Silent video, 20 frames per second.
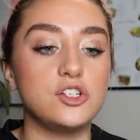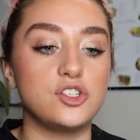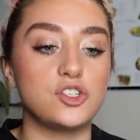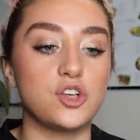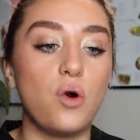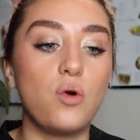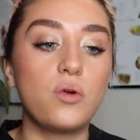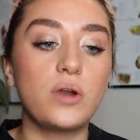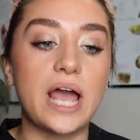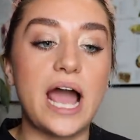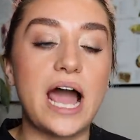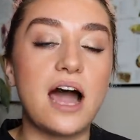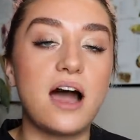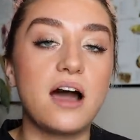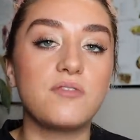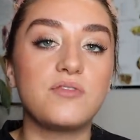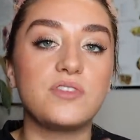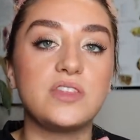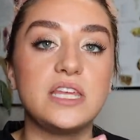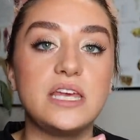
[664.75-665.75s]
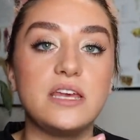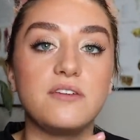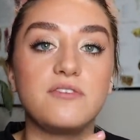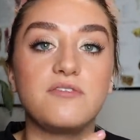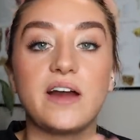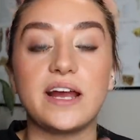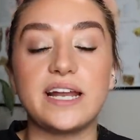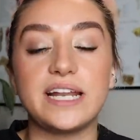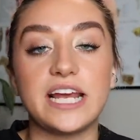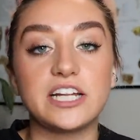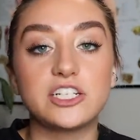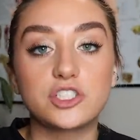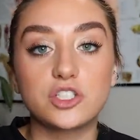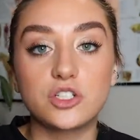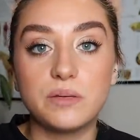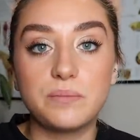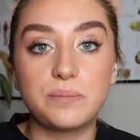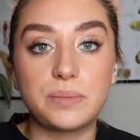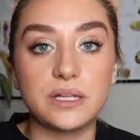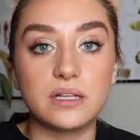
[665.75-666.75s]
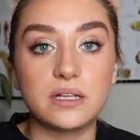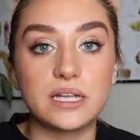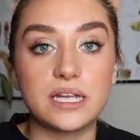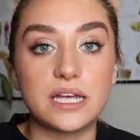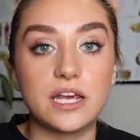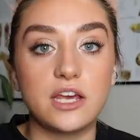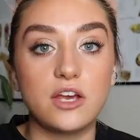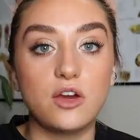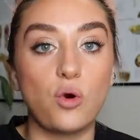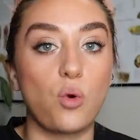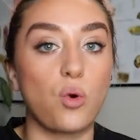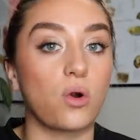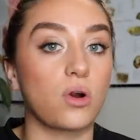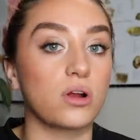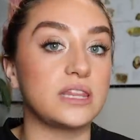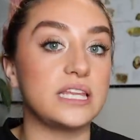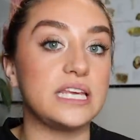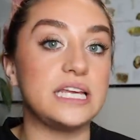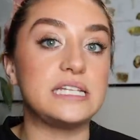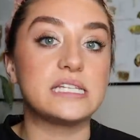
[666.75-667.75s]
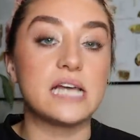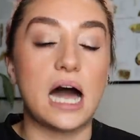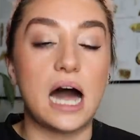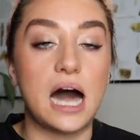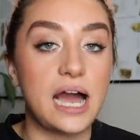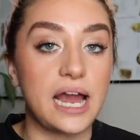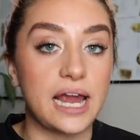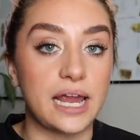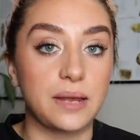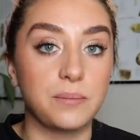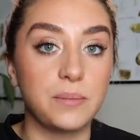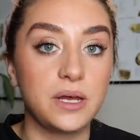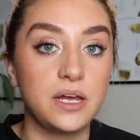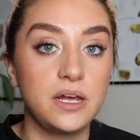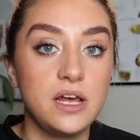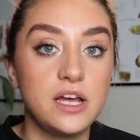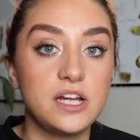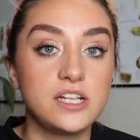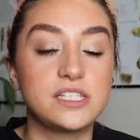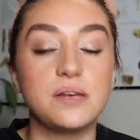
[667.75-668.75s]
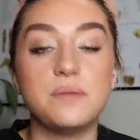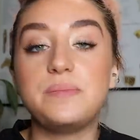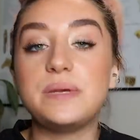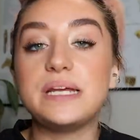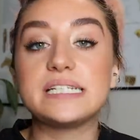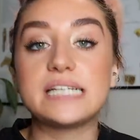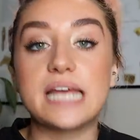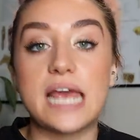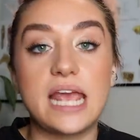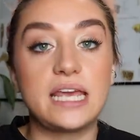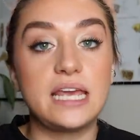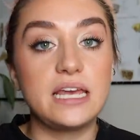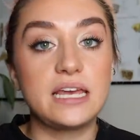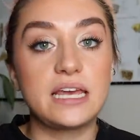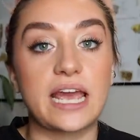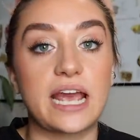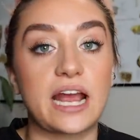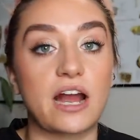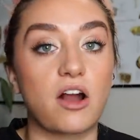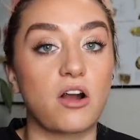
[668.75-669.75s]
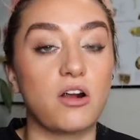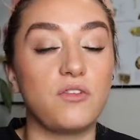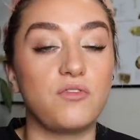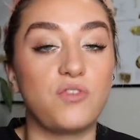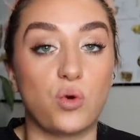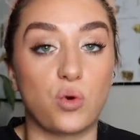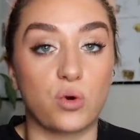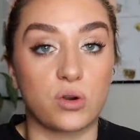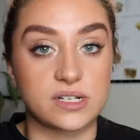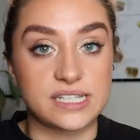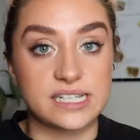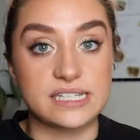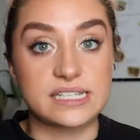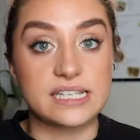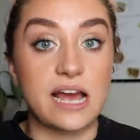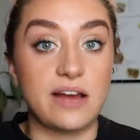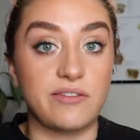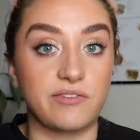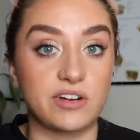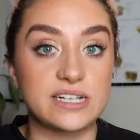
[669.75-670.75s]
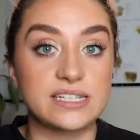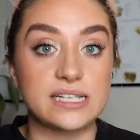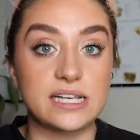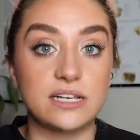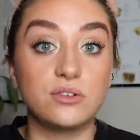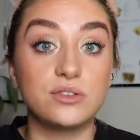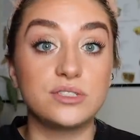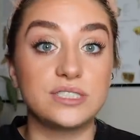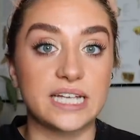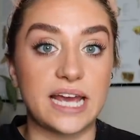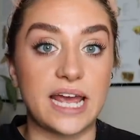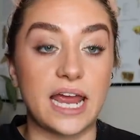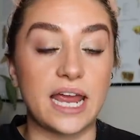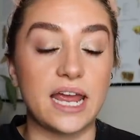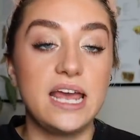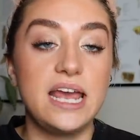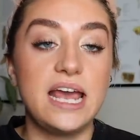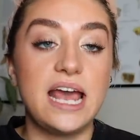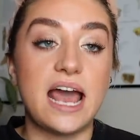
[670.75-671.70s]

don't have the financial ability or the time to be taking care of horses every single day.